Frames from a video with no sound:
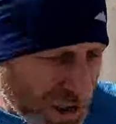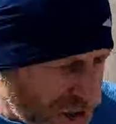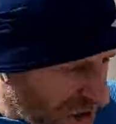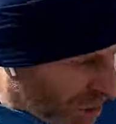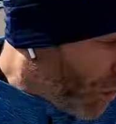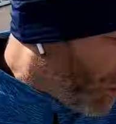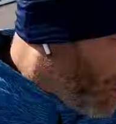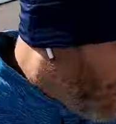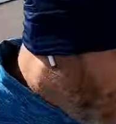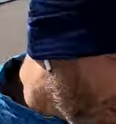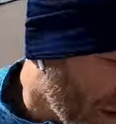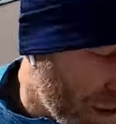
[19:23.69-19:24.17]

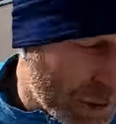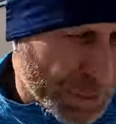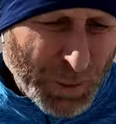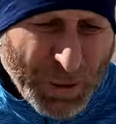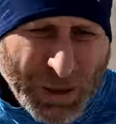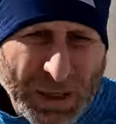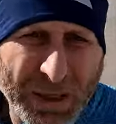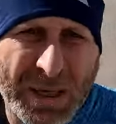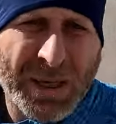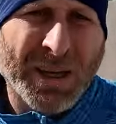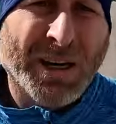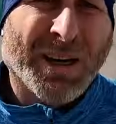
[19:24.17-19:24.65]
short this
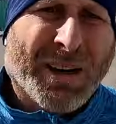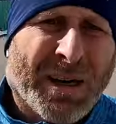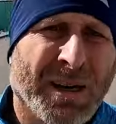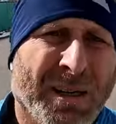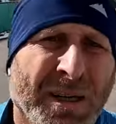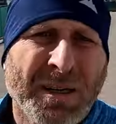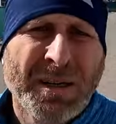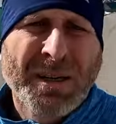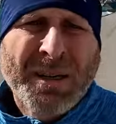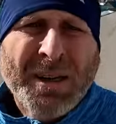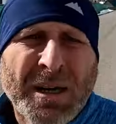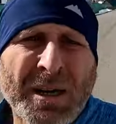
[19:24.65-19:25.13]
bit.
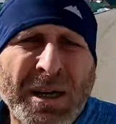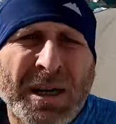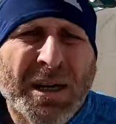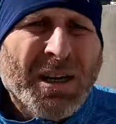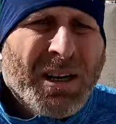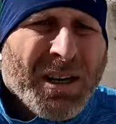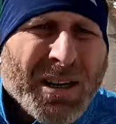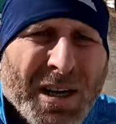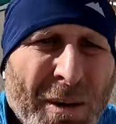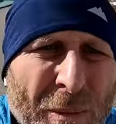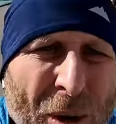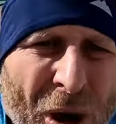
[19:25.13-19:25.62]

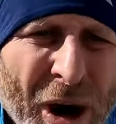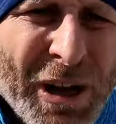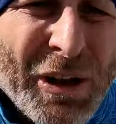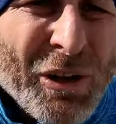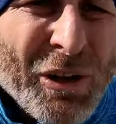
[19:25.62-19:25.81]
Come